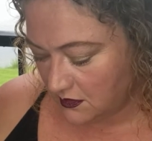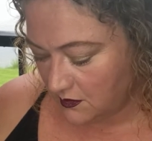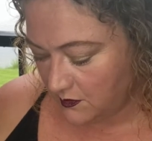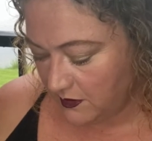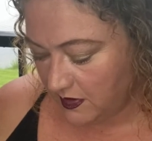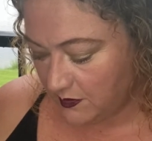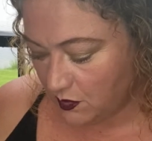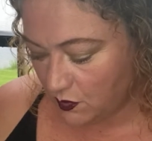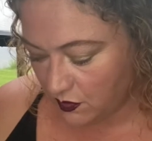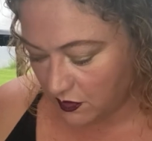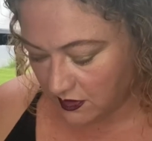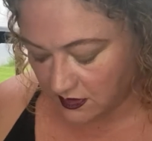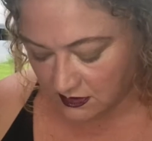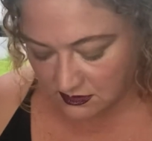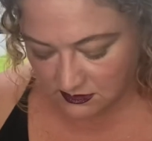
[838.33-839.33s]
people
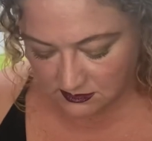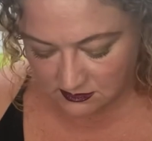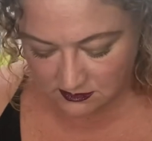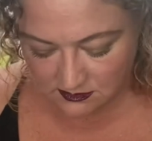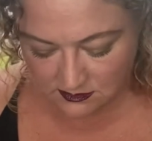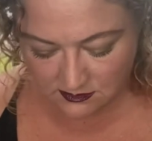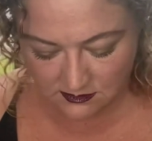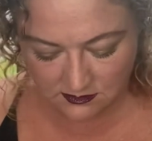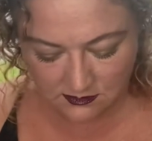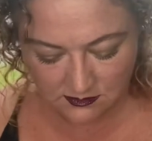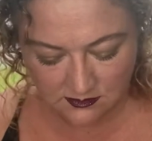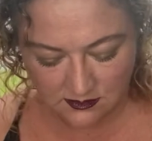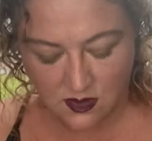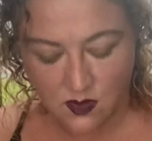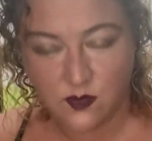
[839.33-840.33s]
would
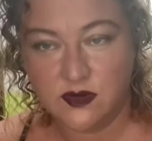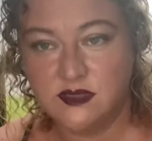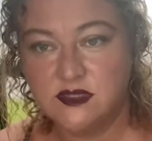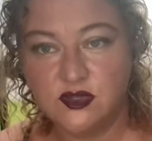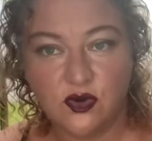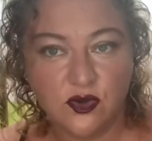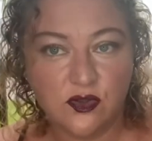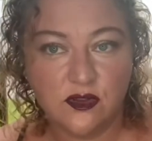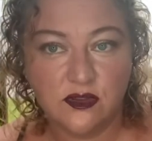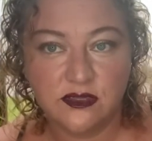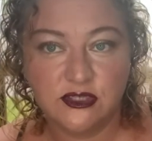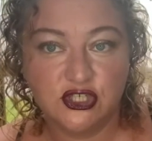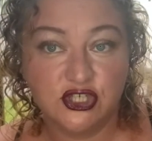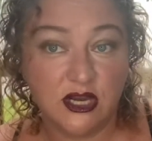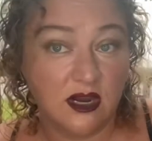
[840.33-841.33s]
go in a circle and
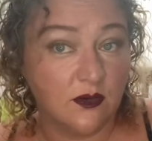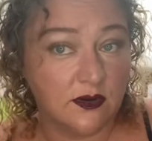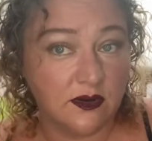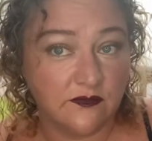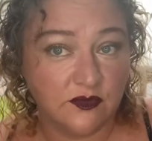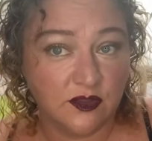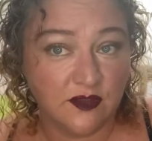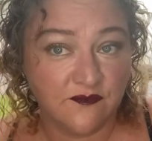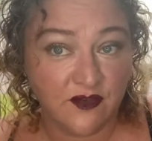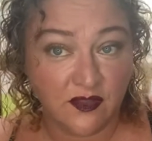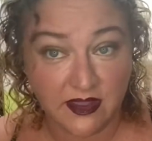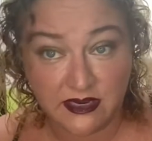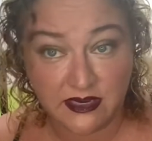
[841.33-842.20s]
share whatever they felt like